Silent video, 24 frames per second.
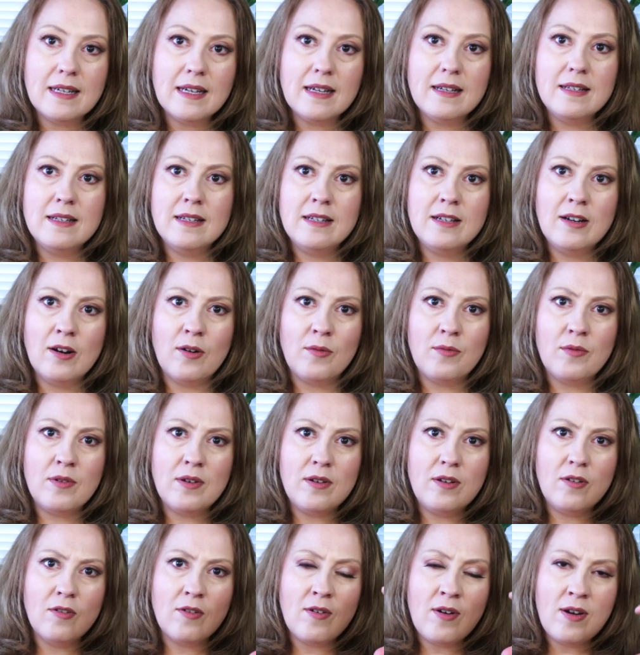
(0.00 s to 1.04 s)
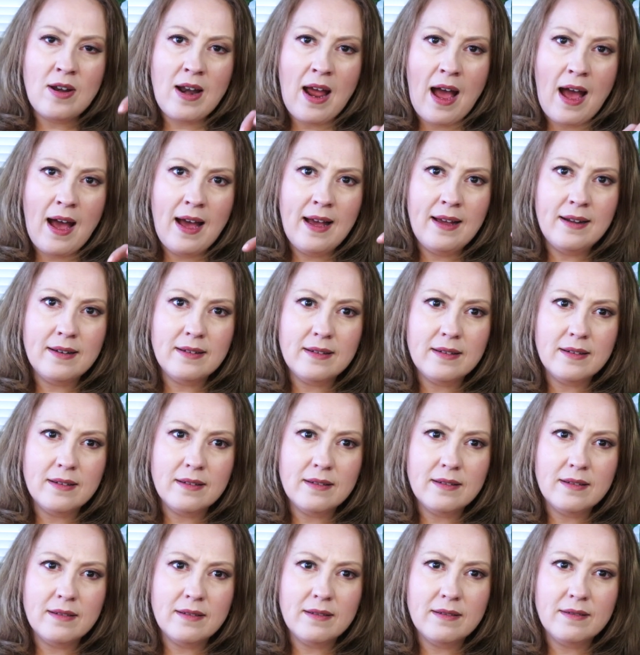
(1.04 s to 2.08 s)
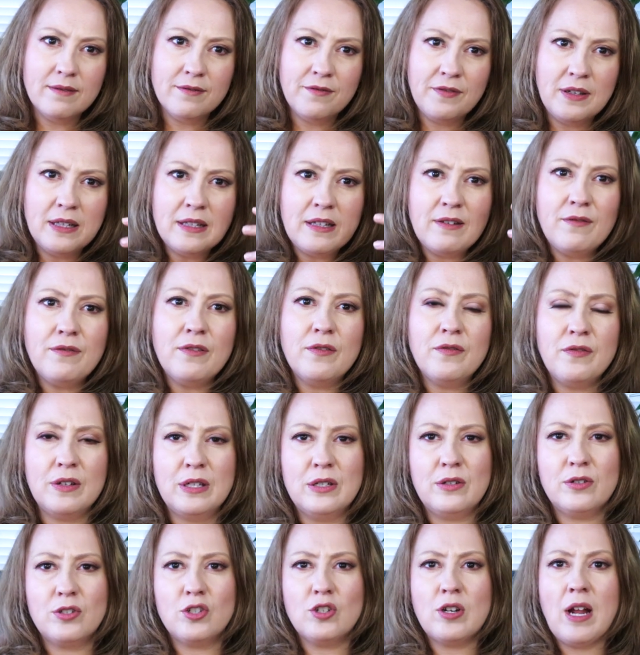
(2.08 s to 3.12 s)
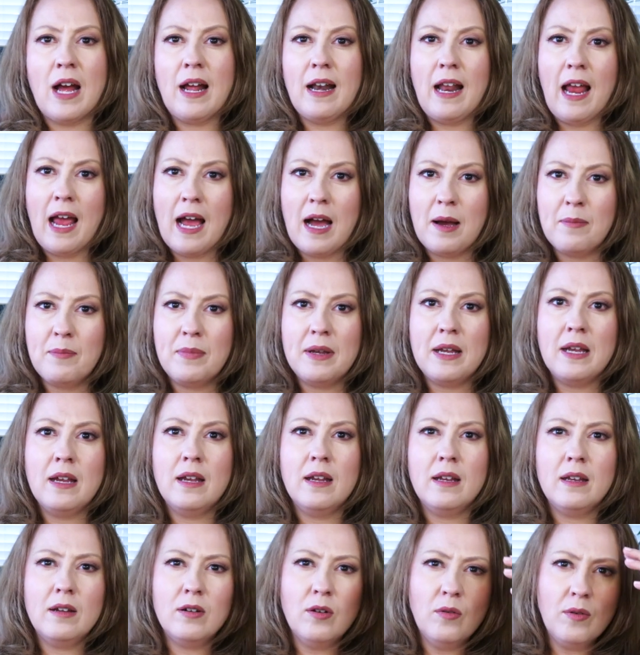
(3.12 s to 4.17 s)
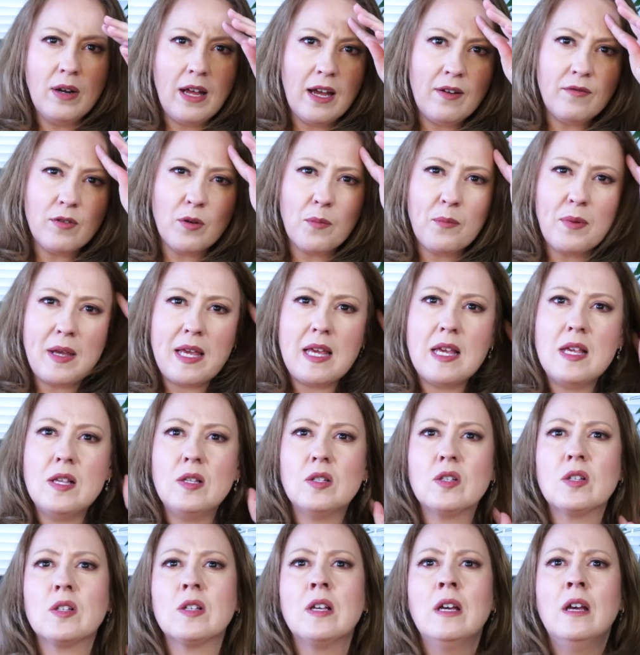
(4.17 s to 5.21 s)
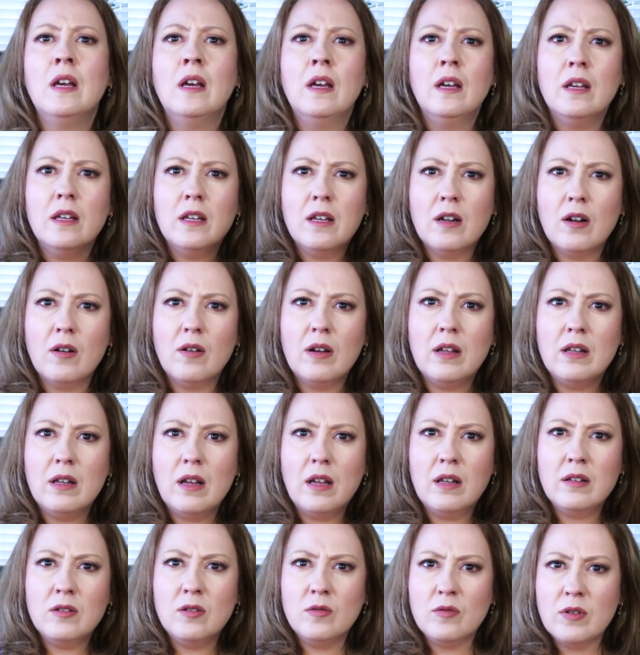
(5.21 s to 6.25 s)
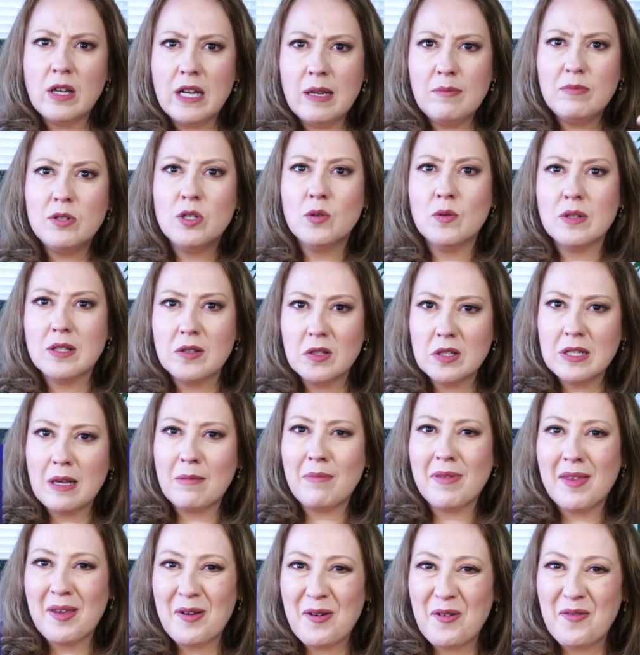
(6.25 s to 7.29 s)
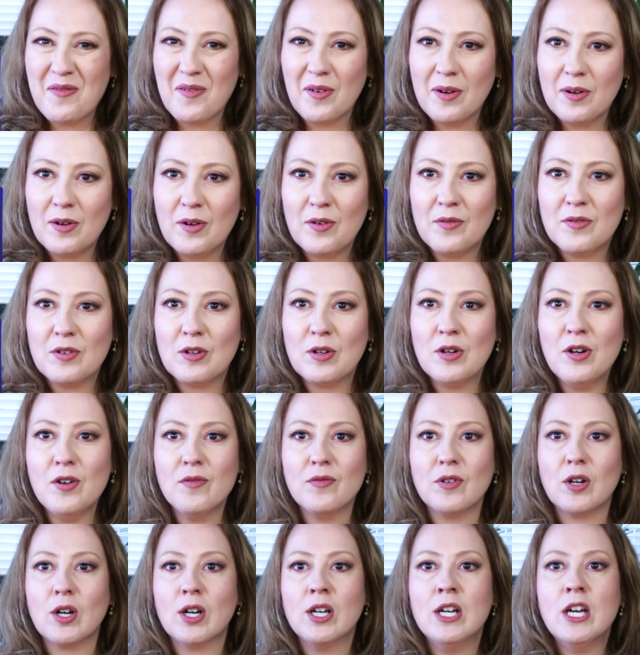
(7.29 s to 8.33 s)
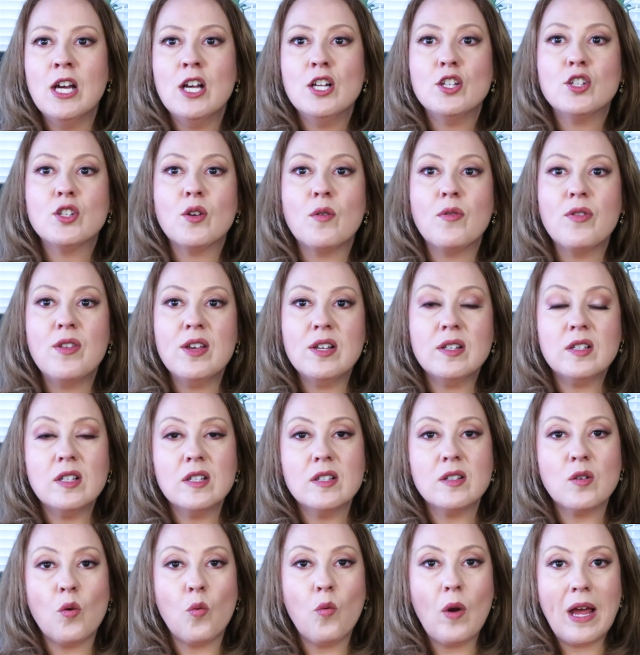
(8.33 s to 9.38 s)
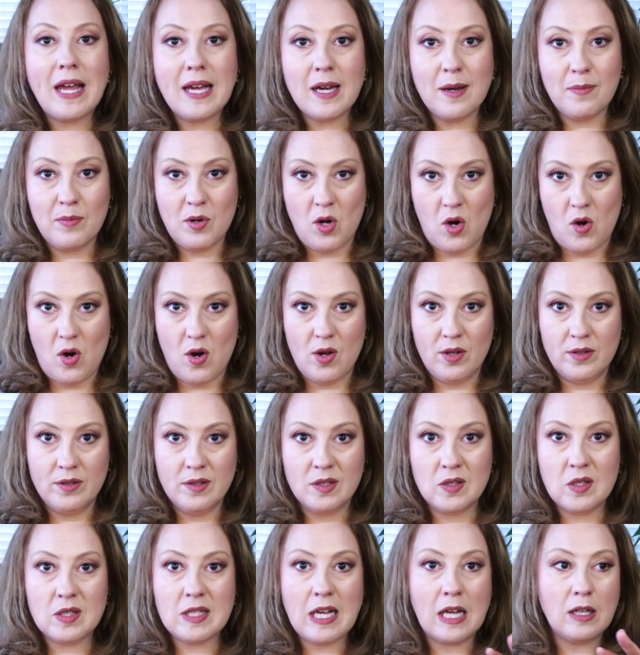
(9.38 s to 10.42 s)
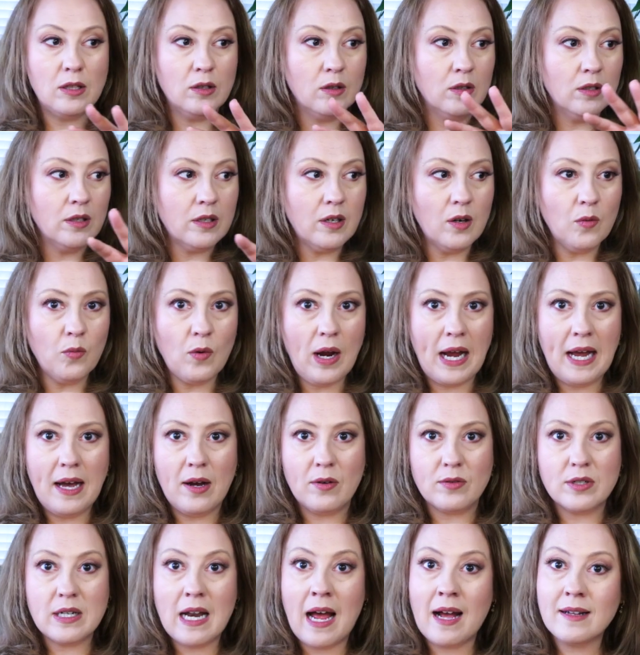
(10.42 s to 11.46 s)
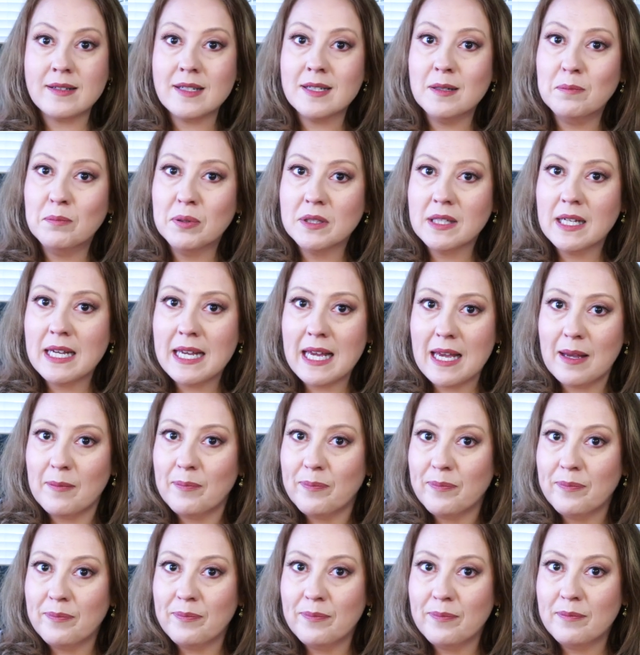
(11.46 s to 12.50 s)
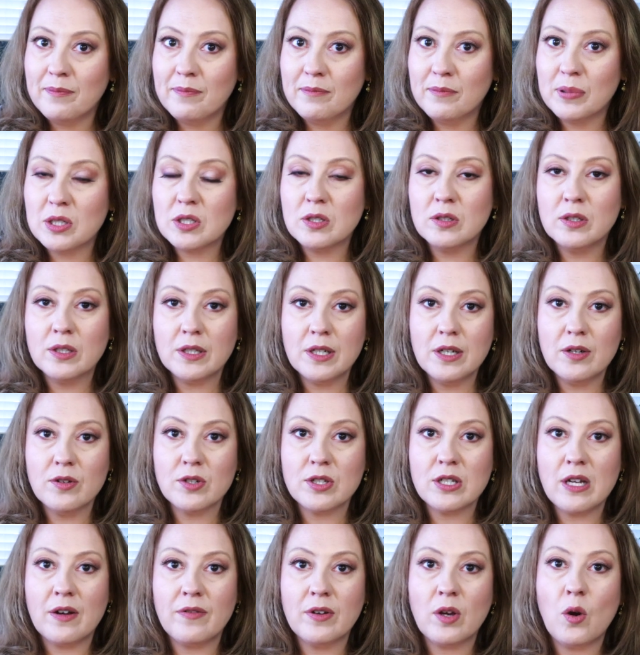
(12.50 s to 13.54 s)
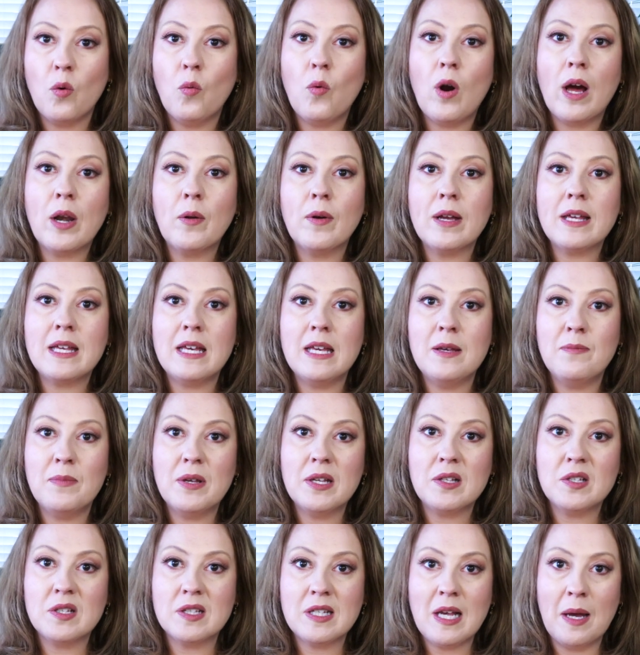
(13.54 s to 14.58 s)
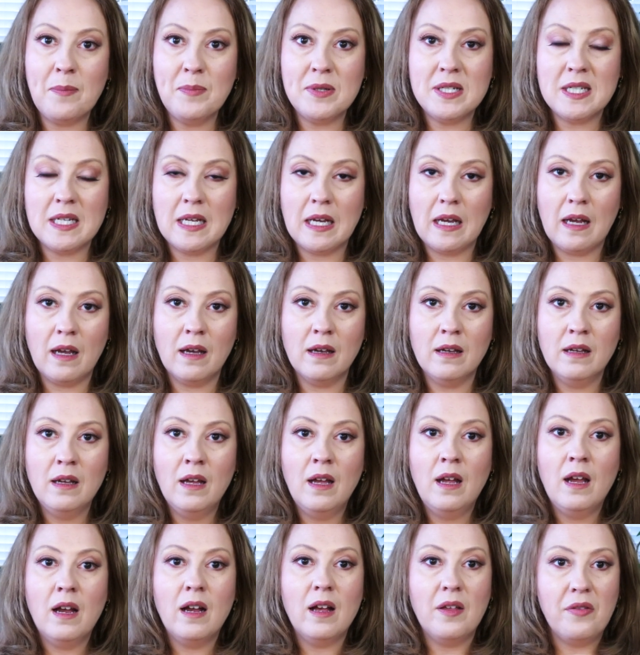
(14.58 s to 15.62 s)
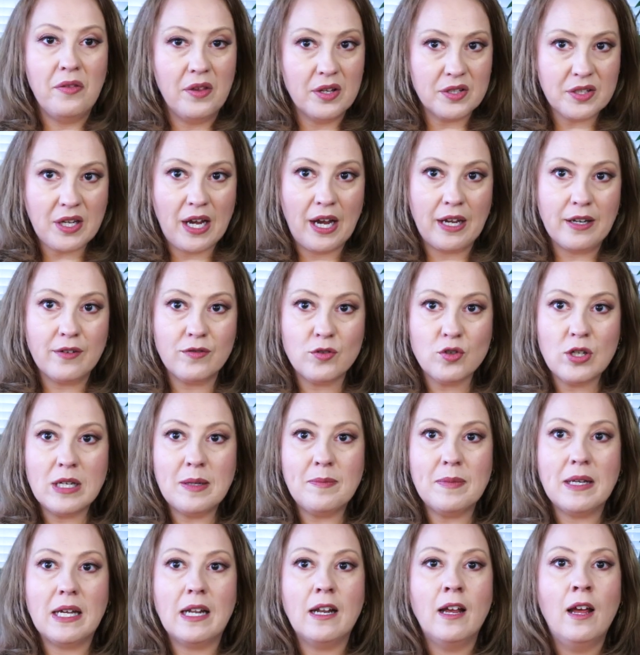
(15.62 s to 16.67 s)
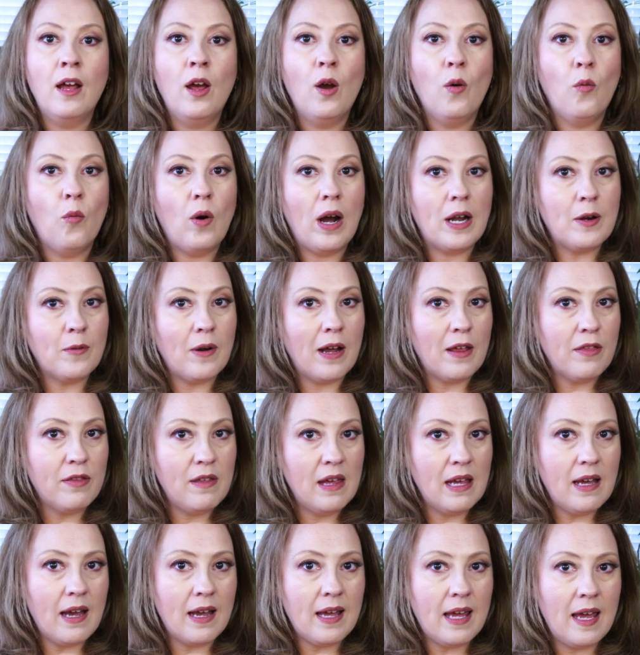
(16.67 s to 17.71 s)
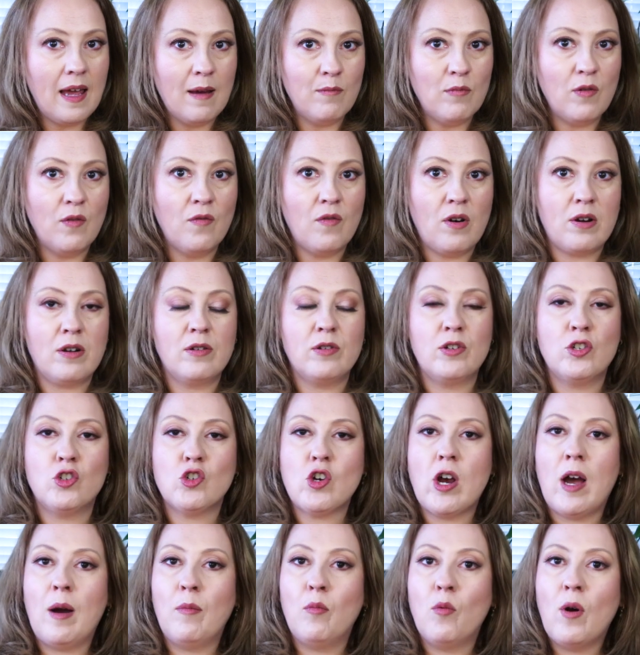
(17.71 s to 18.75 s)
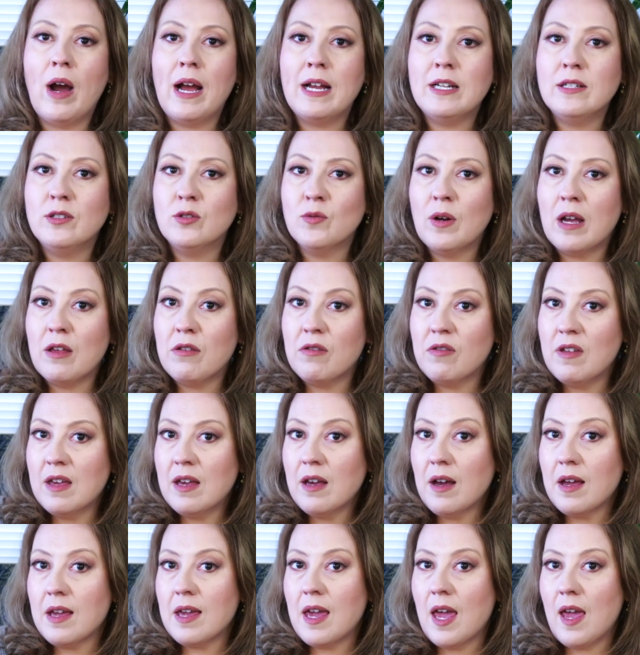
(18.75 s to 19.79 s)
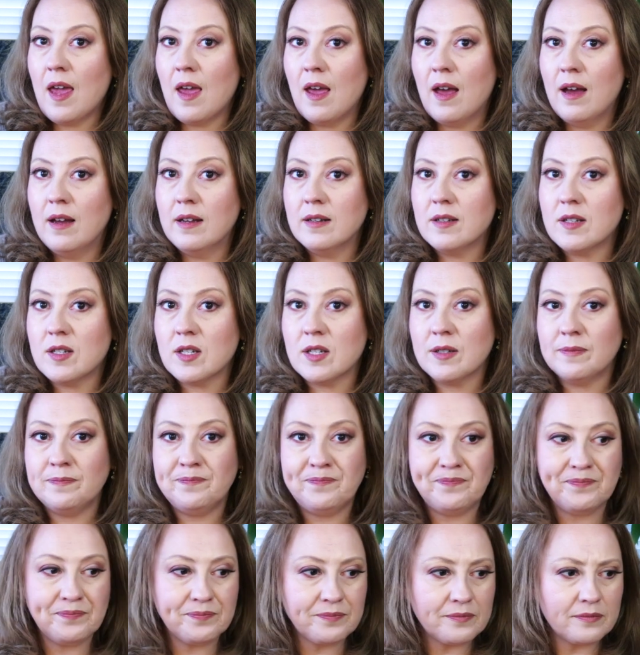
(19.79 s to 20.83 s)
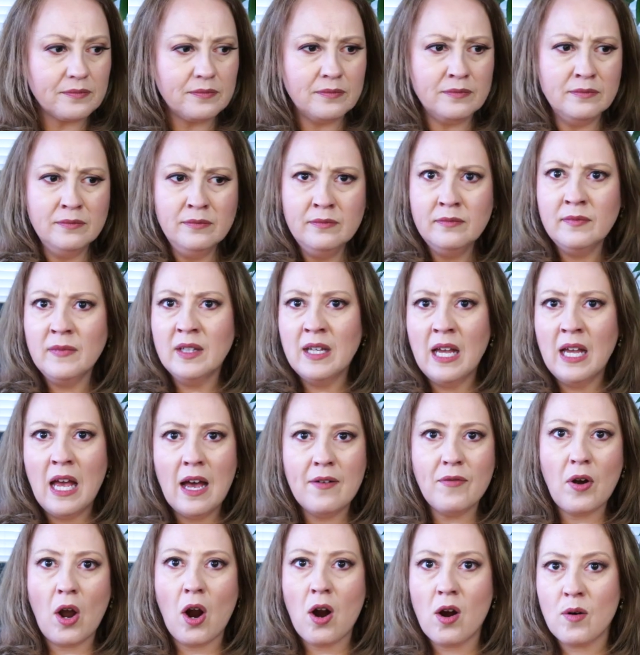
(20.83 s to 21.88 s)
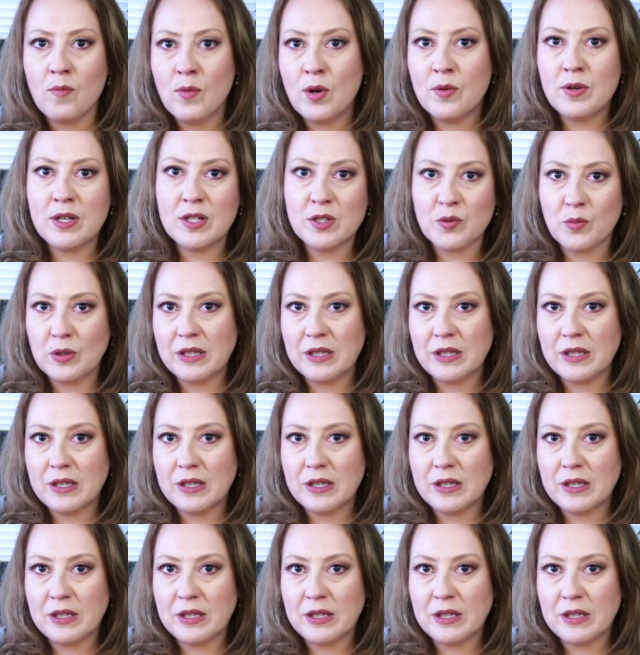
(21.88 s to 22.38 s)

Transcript: you know, you're not feeling fulfilled. You're not happy. You don't have your peace, you know, and, and you keep doing the same thing over and over and over. So this is a wake-up call to say, look around, not to blame, but to look at yourself and go, why do I keep accepting this kind of treatment? Why do I think I can't move on in a job? Why do I think I can't have a harmonious